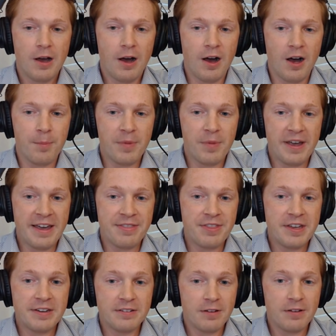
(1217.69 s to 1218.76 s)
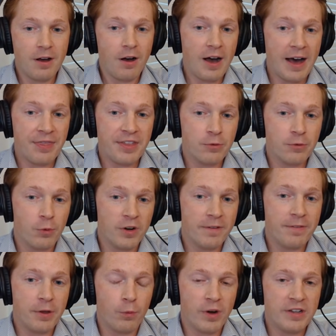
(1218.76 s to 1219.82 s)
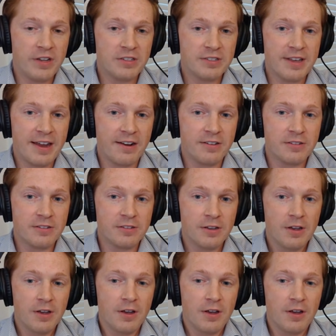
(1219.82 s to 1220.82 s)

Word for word: Um, and then I think one of the ones that is